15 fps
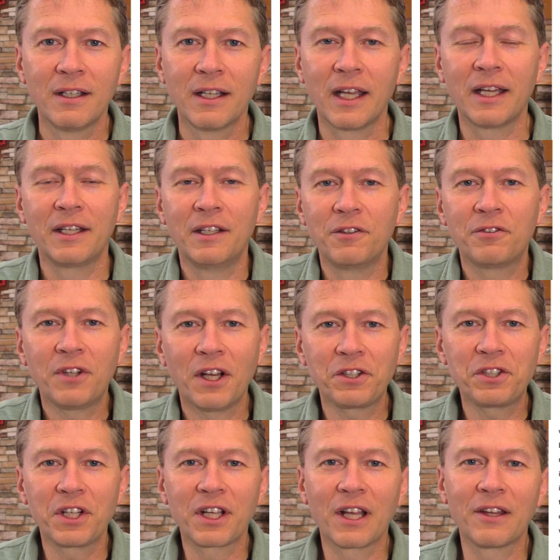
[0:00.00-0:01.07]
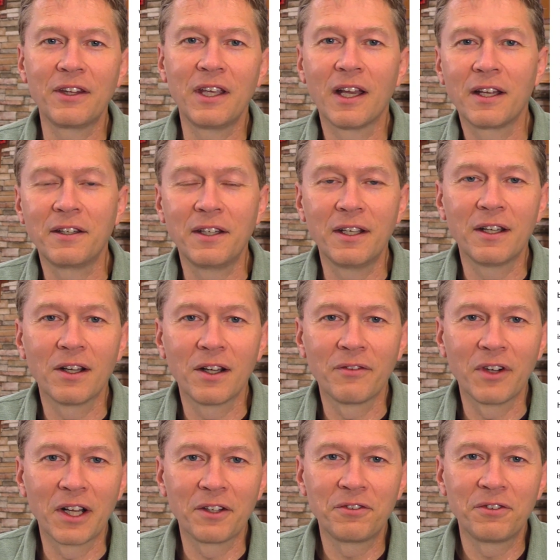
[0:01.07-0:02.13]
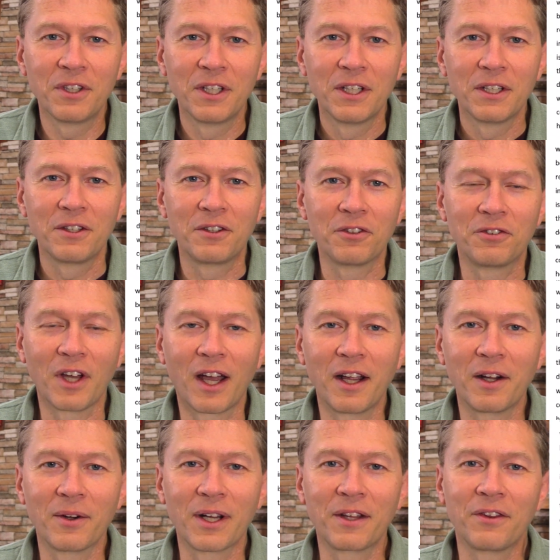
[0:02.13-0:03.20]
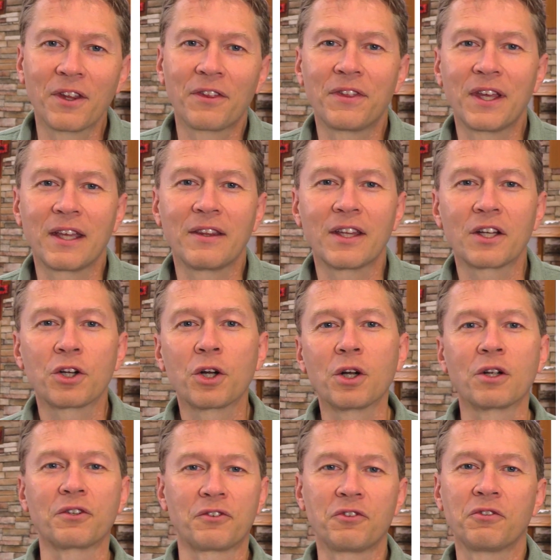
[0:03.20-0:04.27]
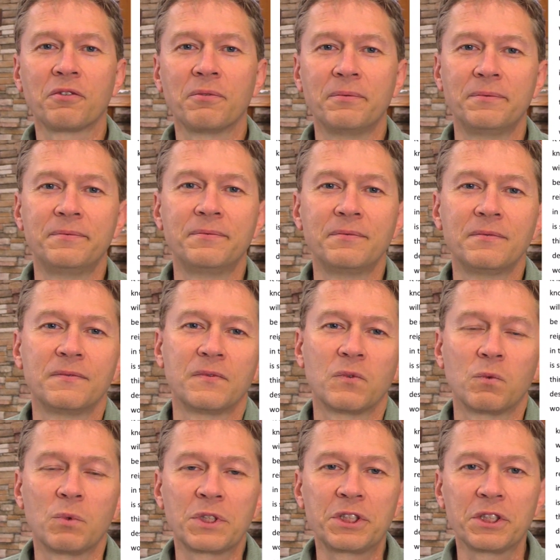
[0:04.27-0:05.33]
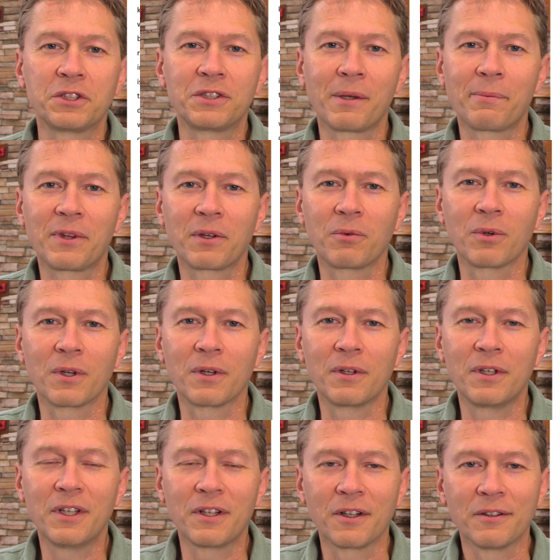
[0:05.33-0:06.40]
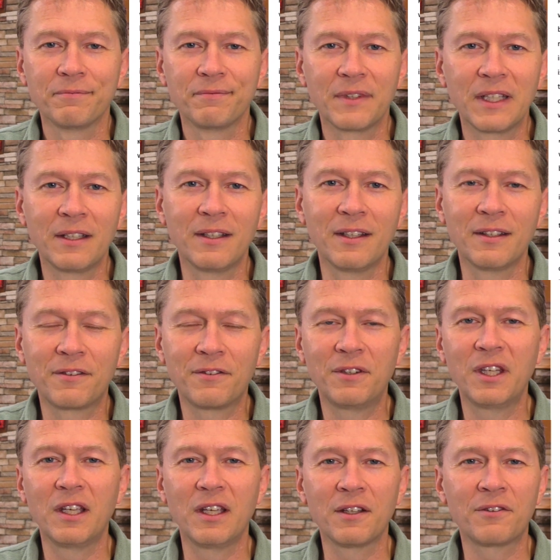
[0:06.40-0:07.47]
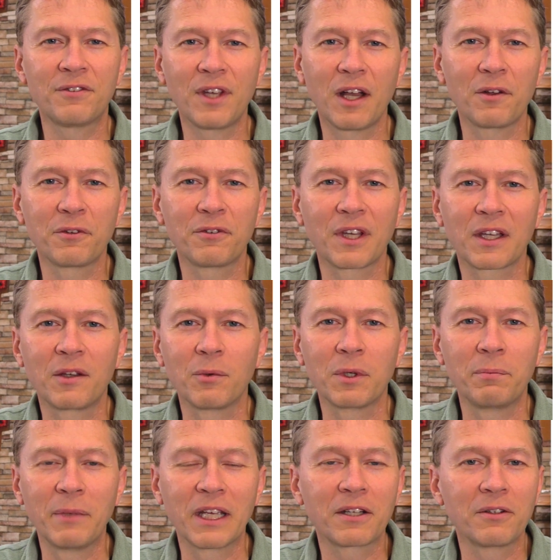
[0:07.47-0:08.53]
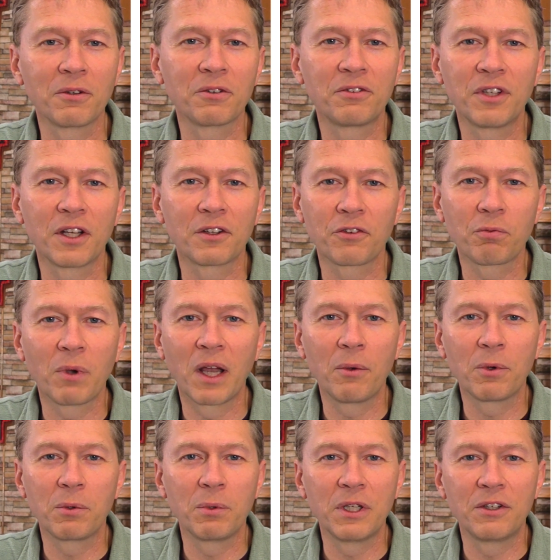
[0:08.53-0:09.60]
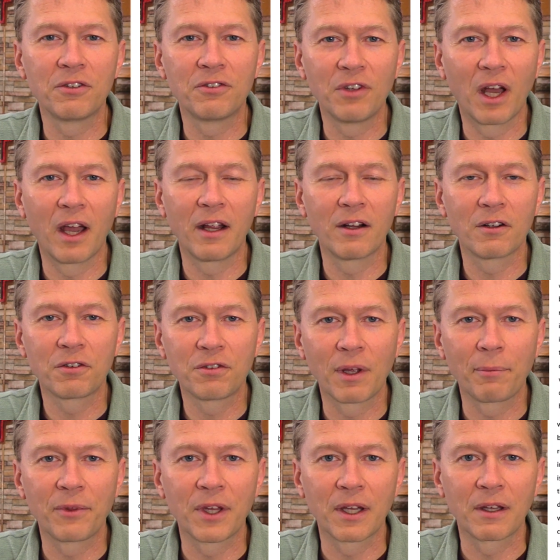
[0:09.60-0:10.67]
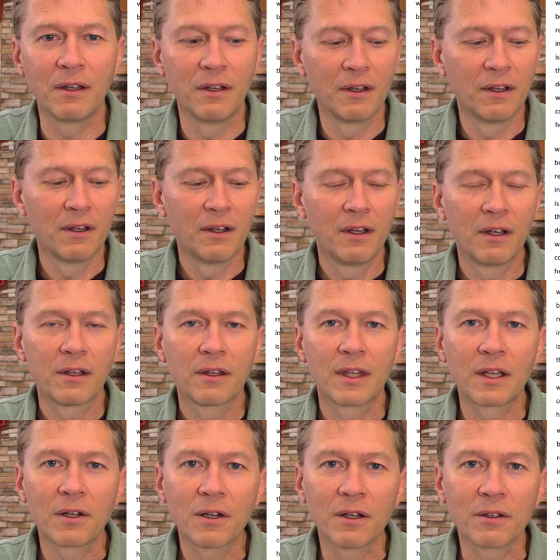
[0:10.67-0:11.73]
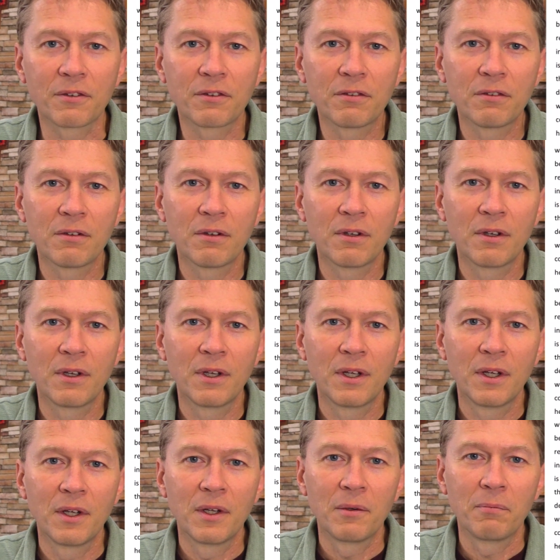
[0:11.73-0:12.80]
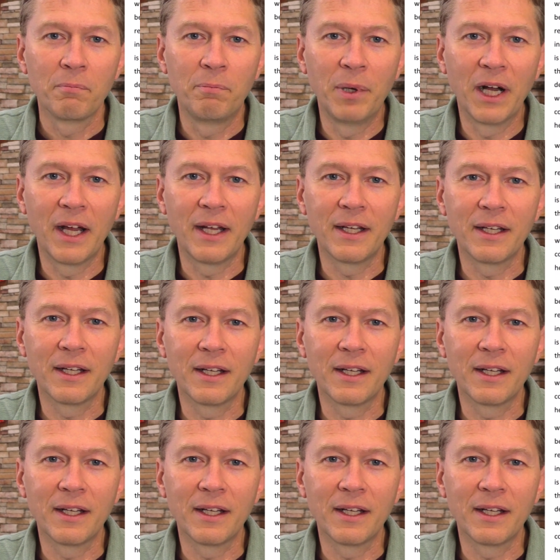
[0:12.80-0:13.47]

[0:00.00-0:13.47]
And he's touching on the idea of us desiring the thing that hurts, which is something where, it sounds like it would make no sense. Why would we desire something that hurts? But